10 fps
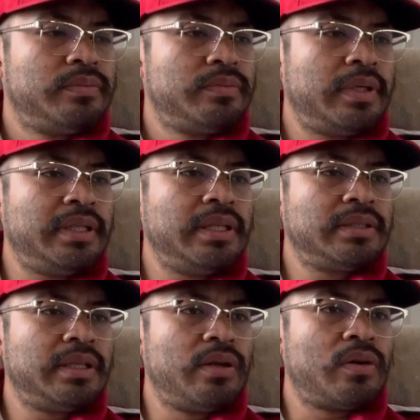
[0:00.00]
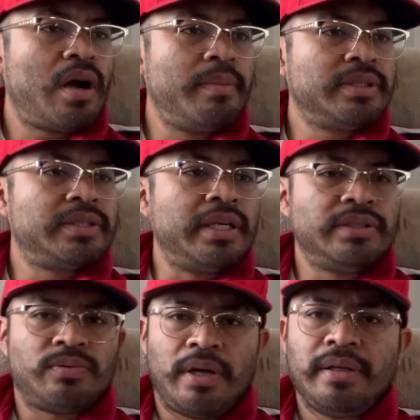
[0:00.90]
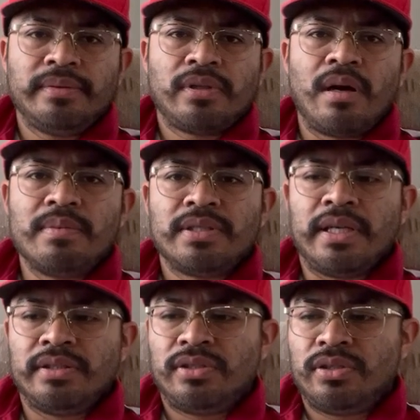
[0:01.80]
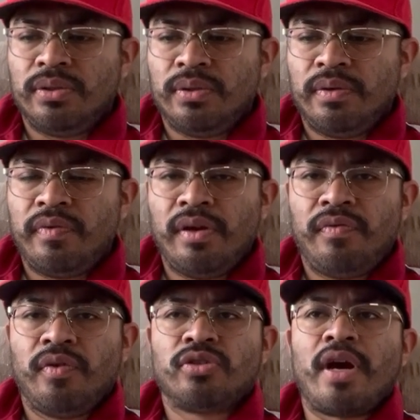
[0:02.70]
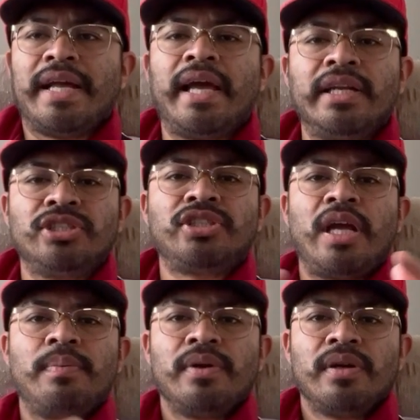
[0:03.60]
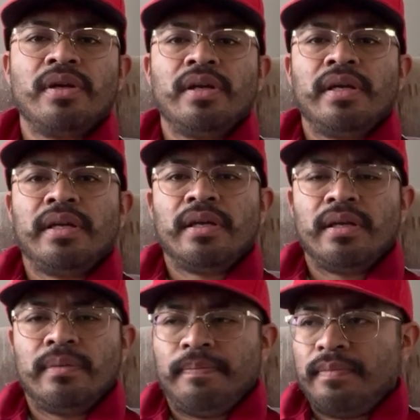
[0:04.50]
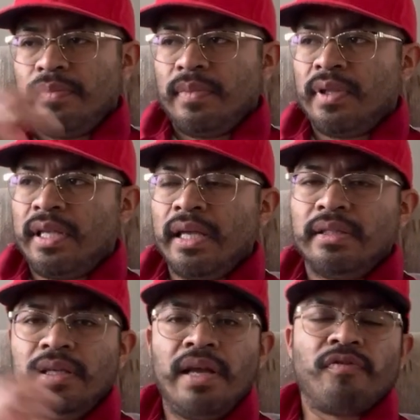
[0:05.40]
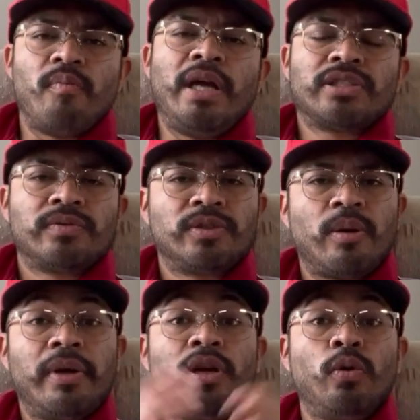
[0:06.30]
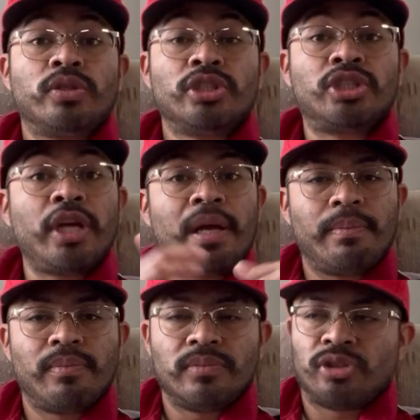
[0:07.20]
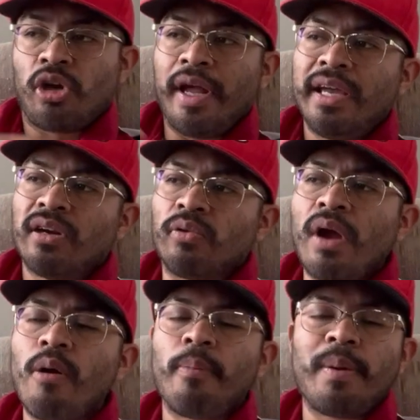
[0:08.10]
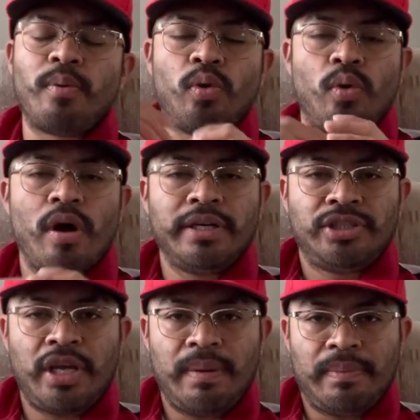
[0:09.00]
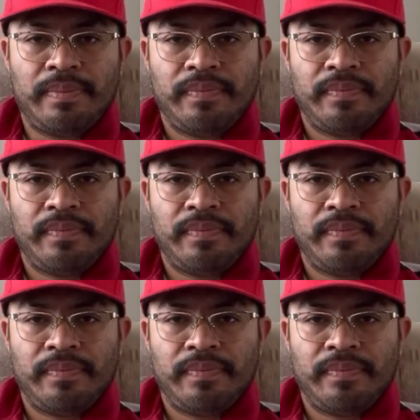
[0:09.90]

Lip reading: But I think it's a little common sense, right? Common sense too. If you're trying to get in shape, get information from somebody who's in shape. Start hanging around with people who are in shape,